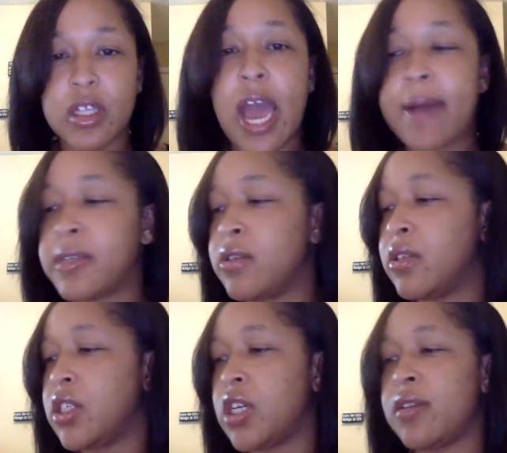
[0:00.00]

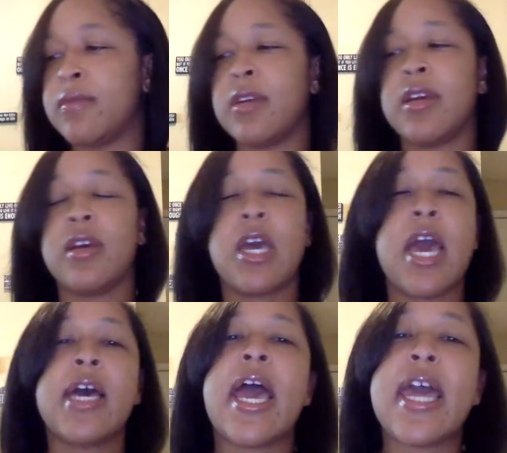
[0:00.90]
Absolutely should.
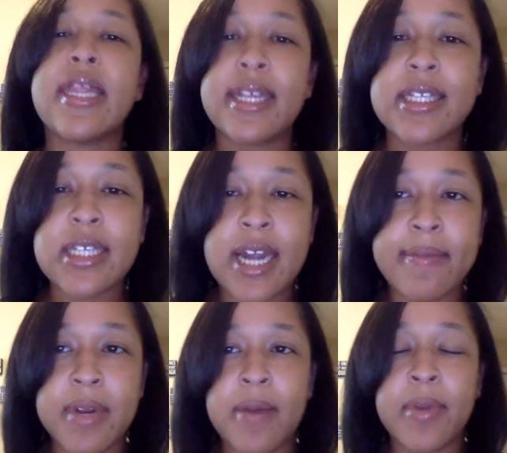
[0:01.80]
And then step
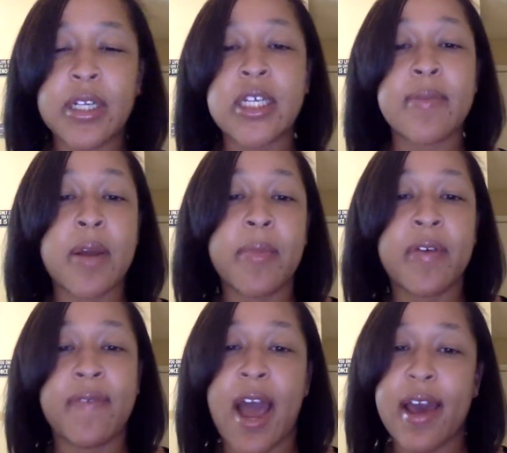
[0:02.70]
number tip number
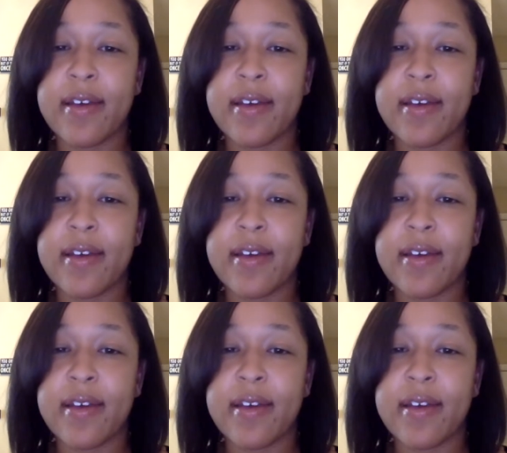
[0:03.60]
5.